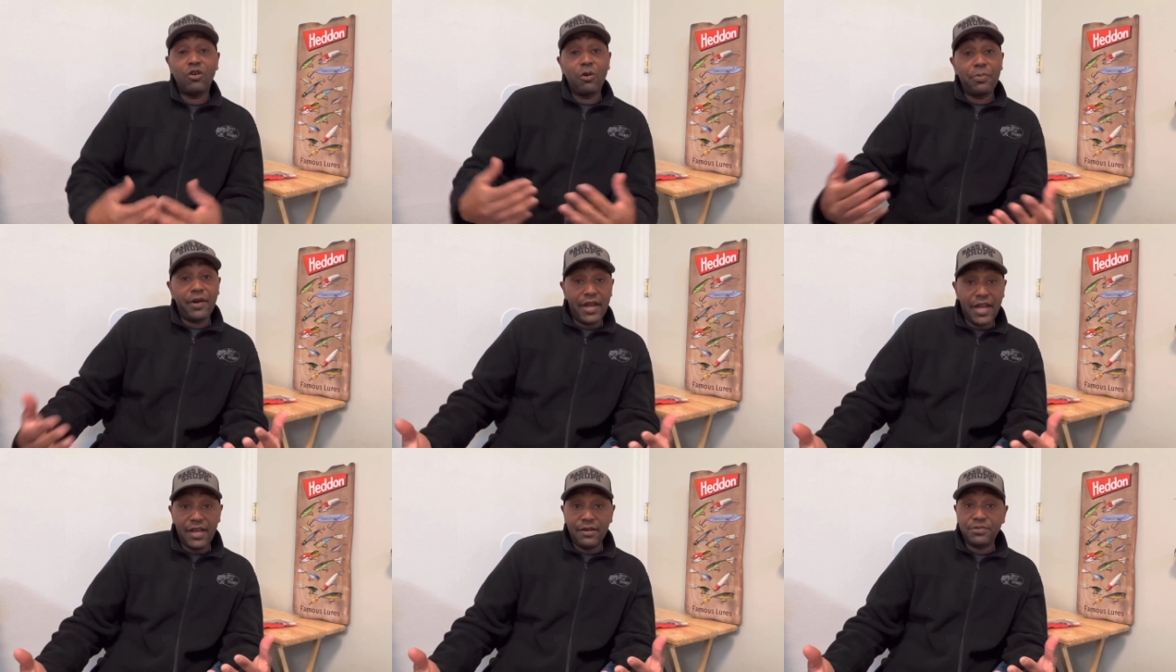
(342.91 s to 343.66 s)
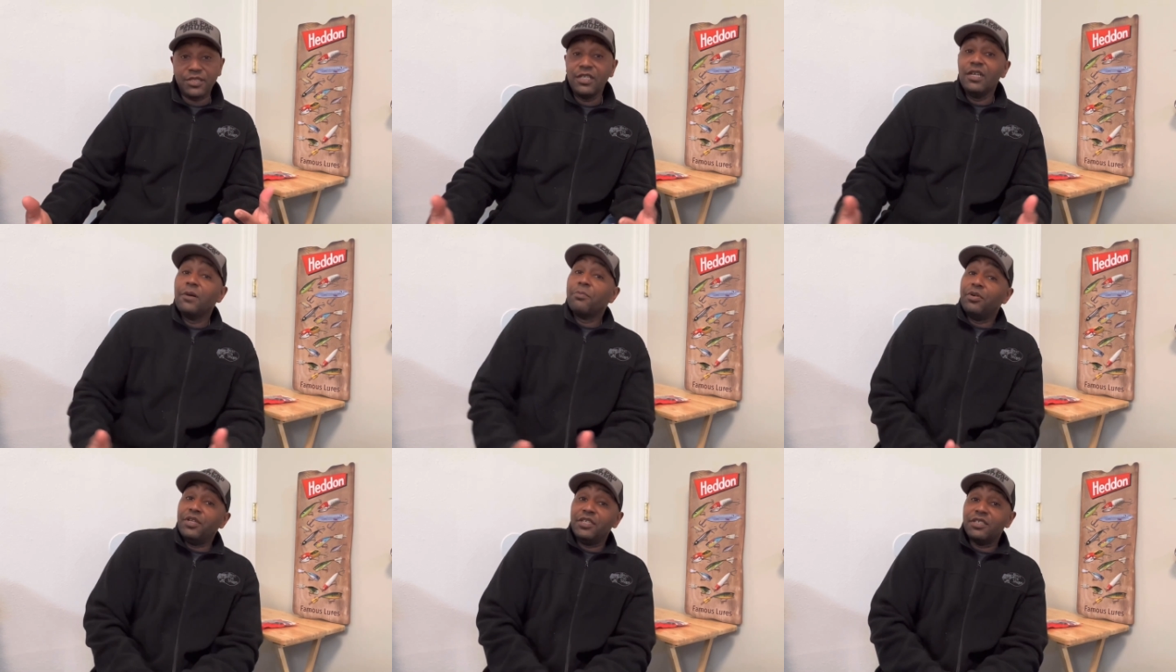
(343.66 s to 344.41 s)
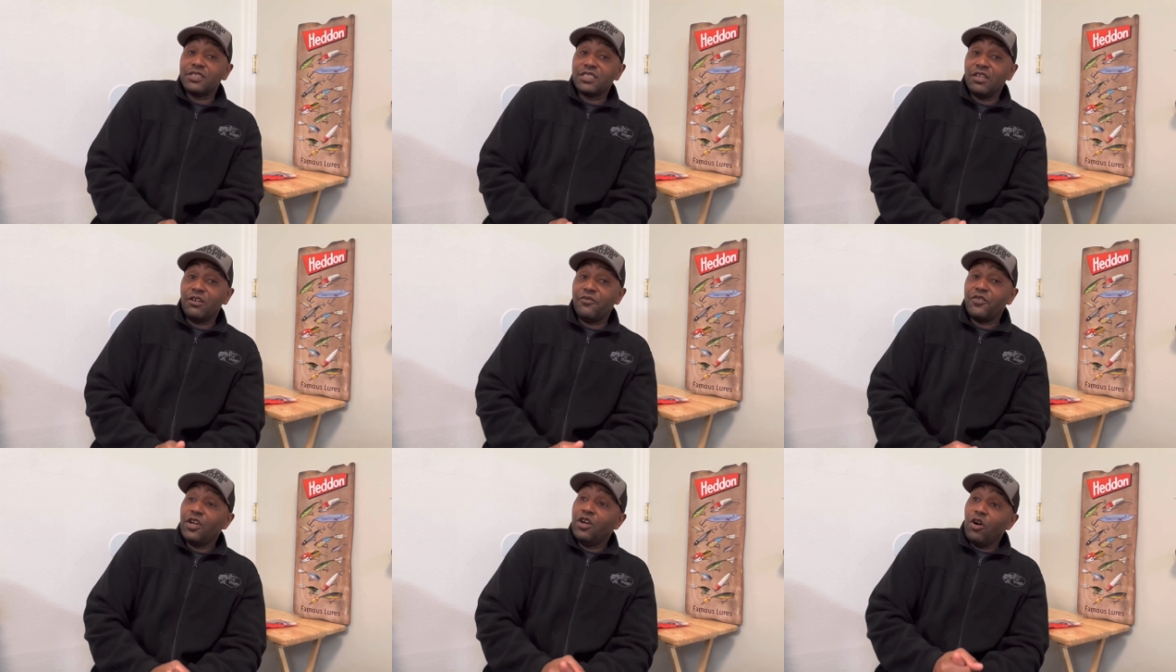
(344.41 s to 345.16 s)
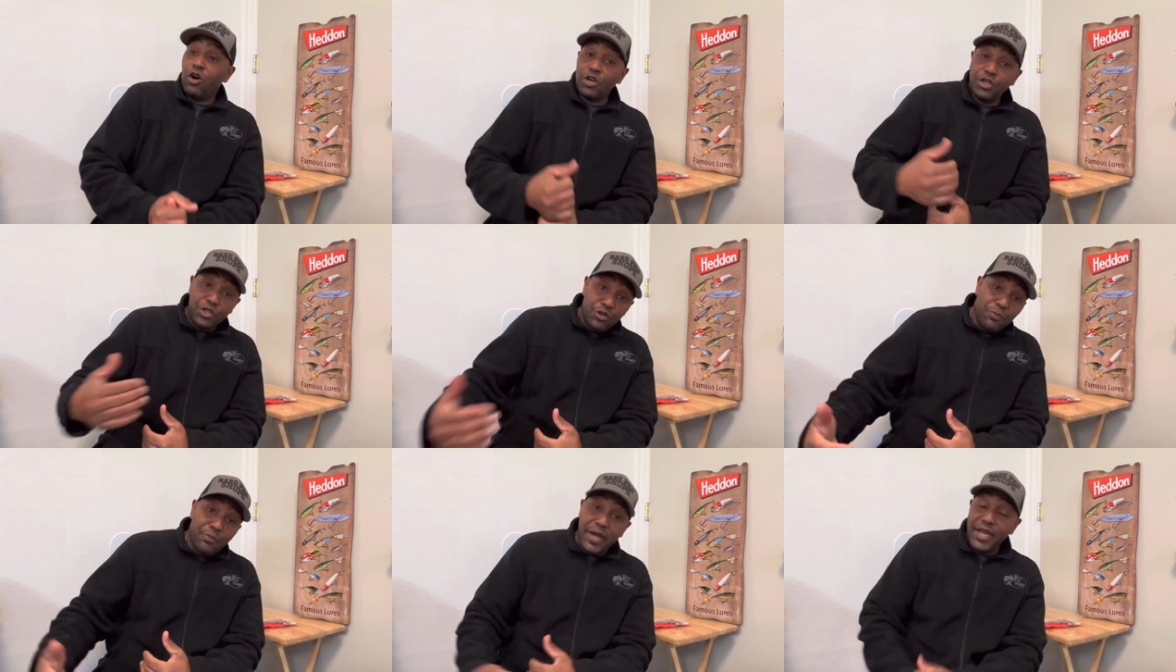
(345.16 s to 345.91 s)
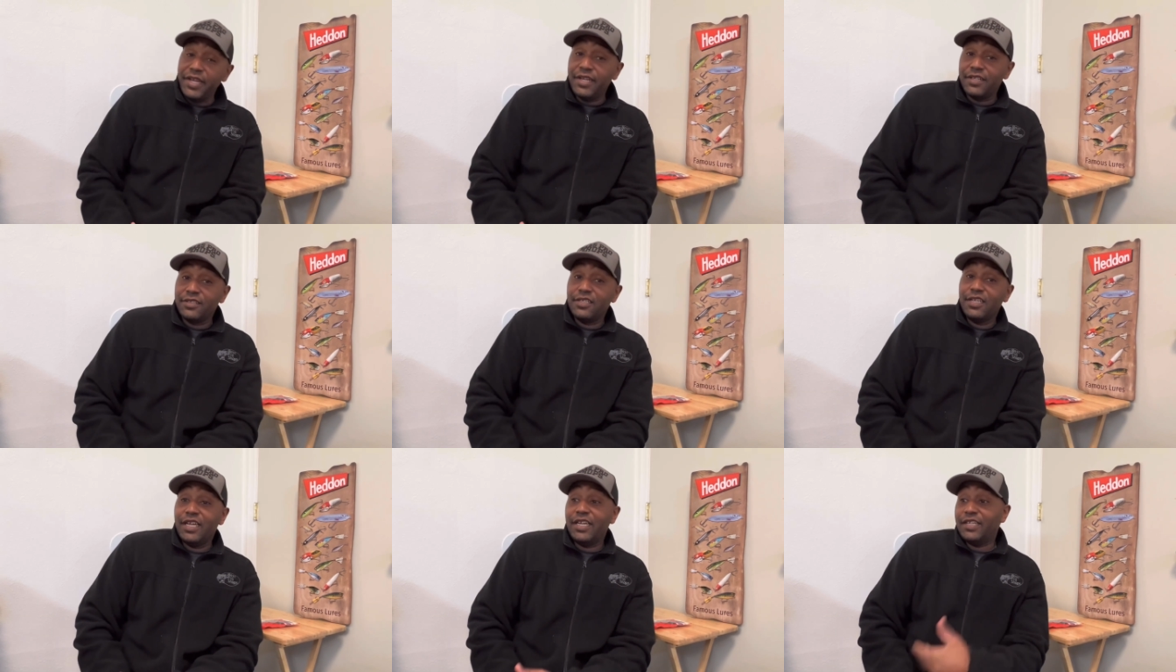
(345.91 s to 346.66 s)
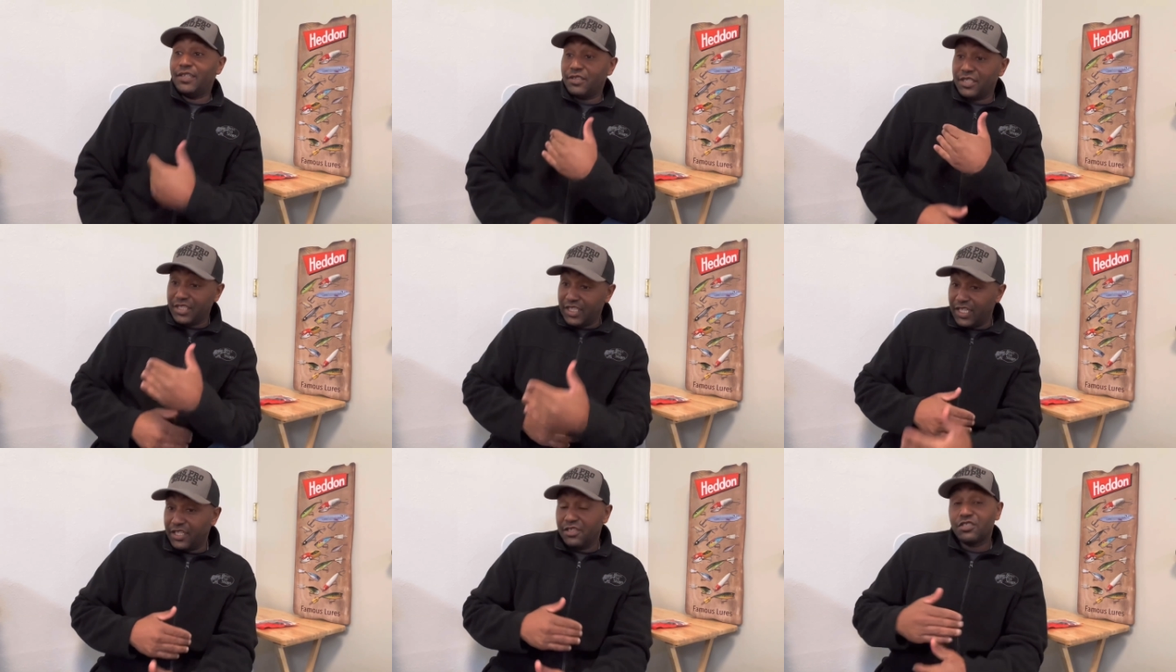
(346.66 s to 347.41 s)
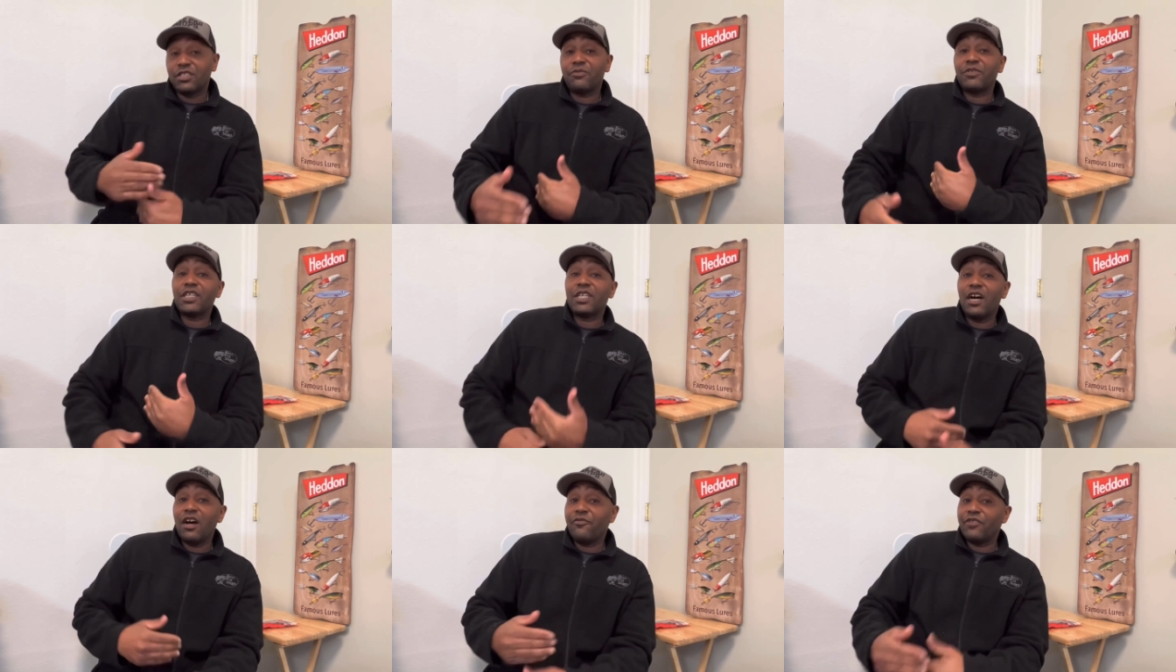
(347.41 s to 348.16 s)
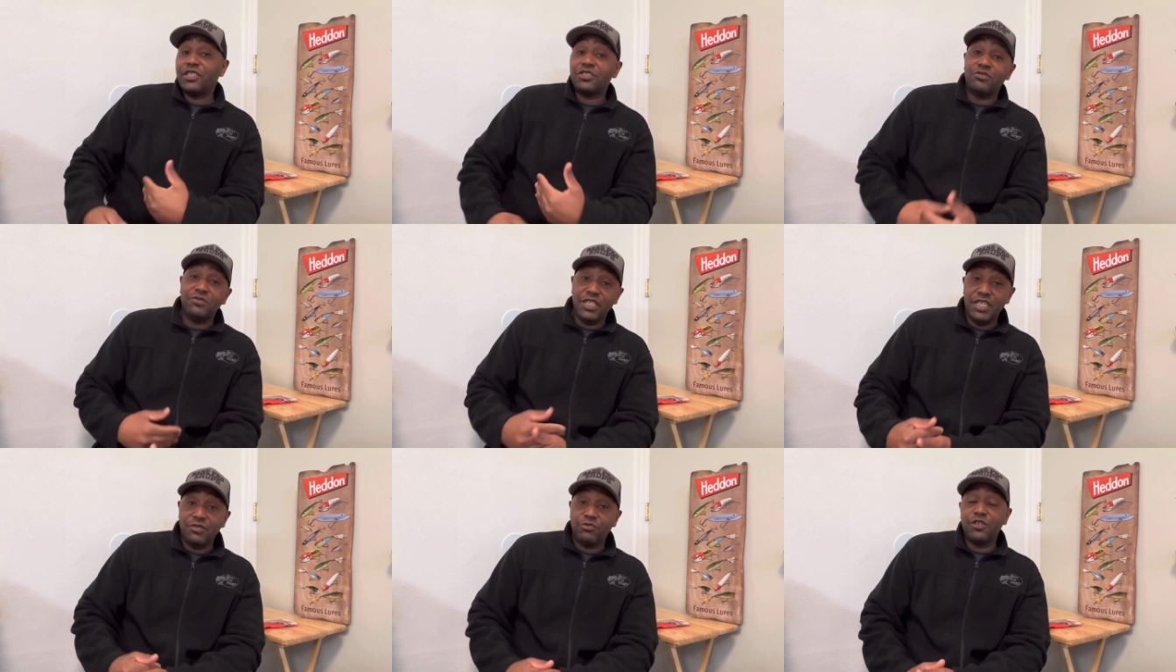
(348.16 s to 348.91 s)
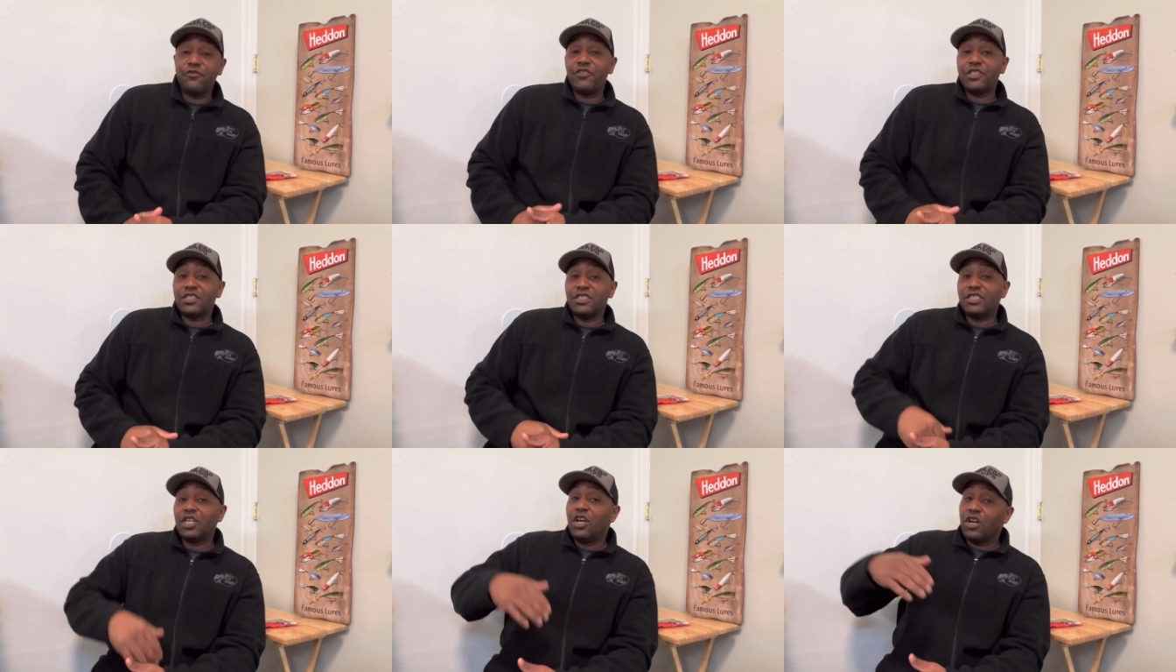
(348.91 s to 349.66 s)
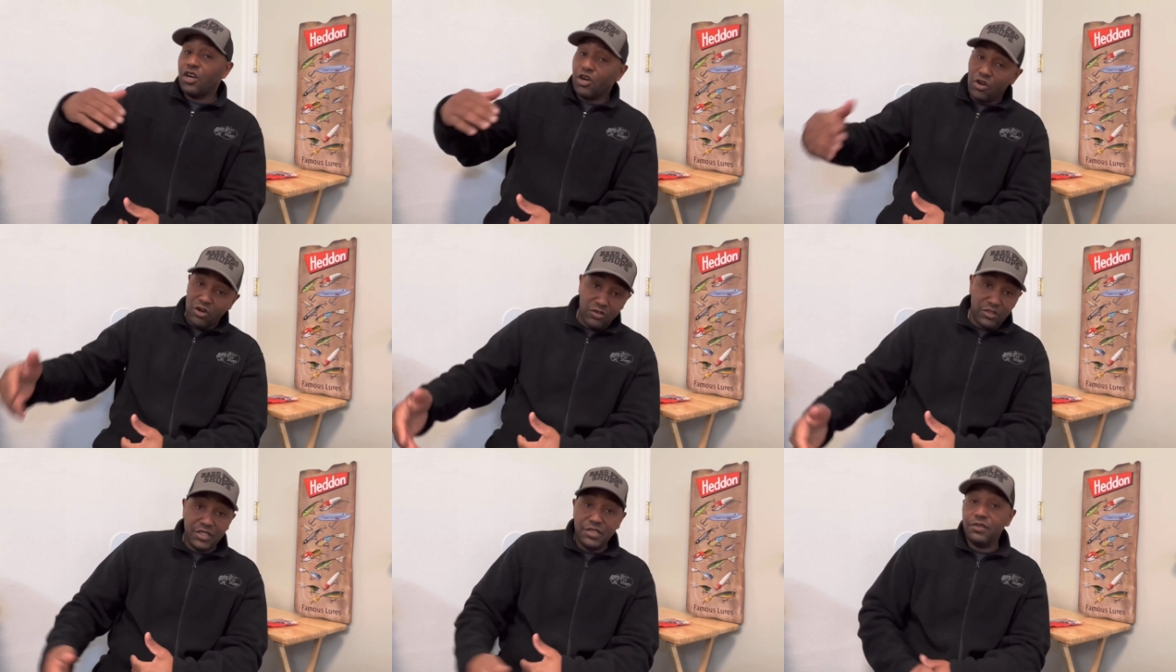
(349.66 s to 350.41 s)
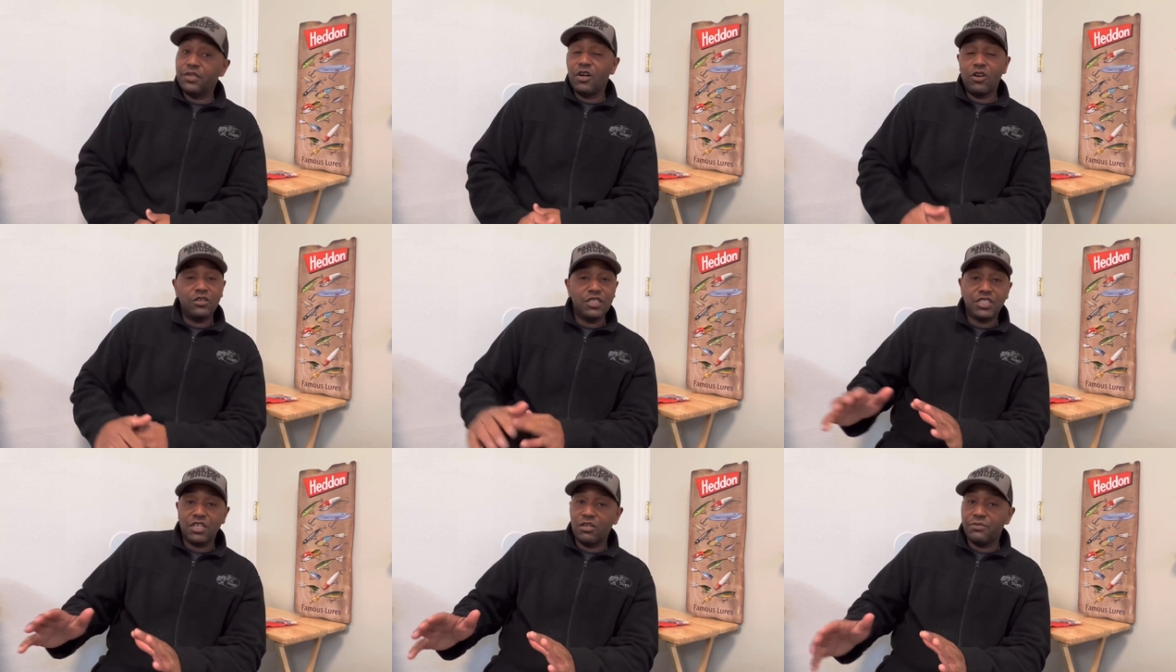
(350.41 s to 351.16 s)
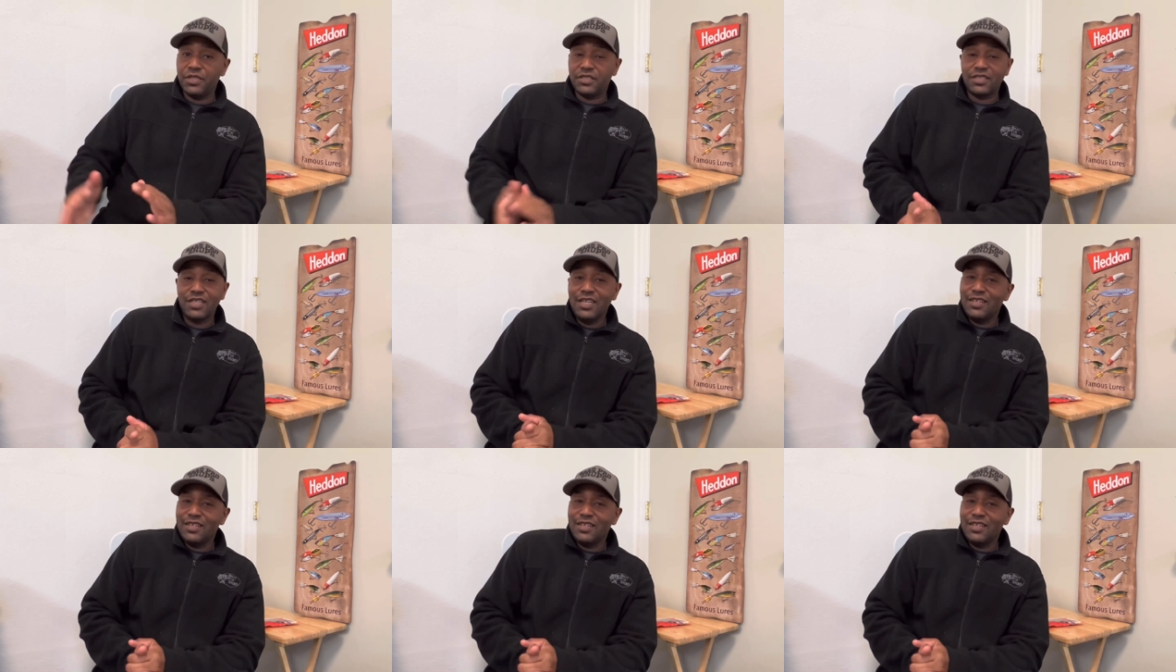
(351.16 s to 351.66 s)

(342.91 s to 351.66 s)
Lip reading: or perhaps putting yourself on a new bait and getting yourself the confidence you need when you're fishing these early tournaments.